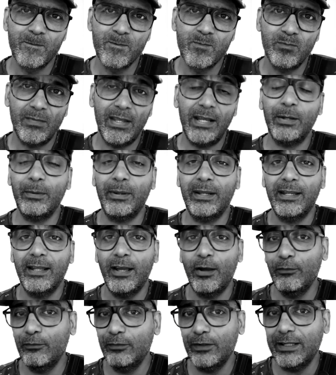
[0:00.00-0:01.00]
Anyway,
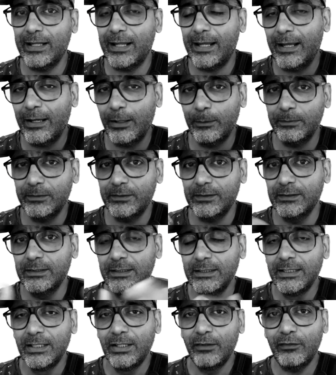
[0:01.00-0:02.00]
hopefully that helps.
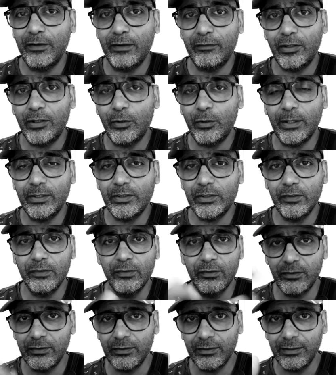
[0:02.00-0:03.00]
If you have any
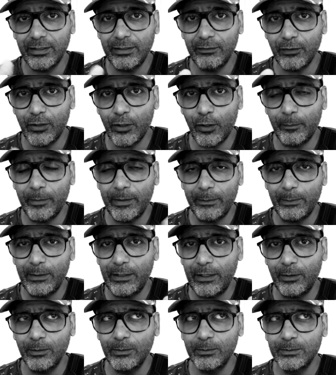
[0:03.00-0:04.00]
questions, leave a comment
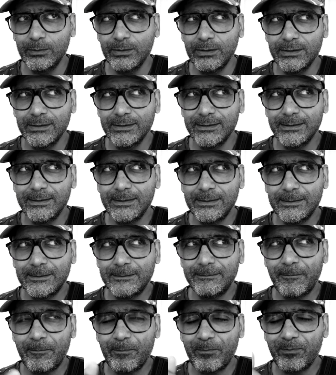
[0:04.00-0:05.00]
below.
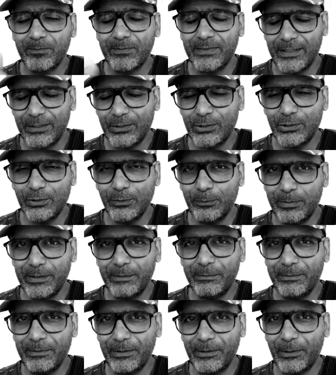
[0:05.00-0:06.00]
There should be
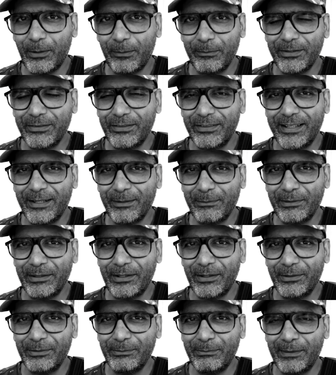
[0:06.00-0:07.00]
comments down
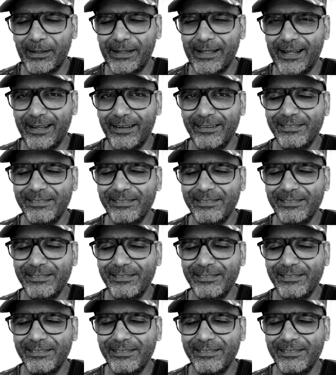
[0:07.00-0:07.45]
below by now.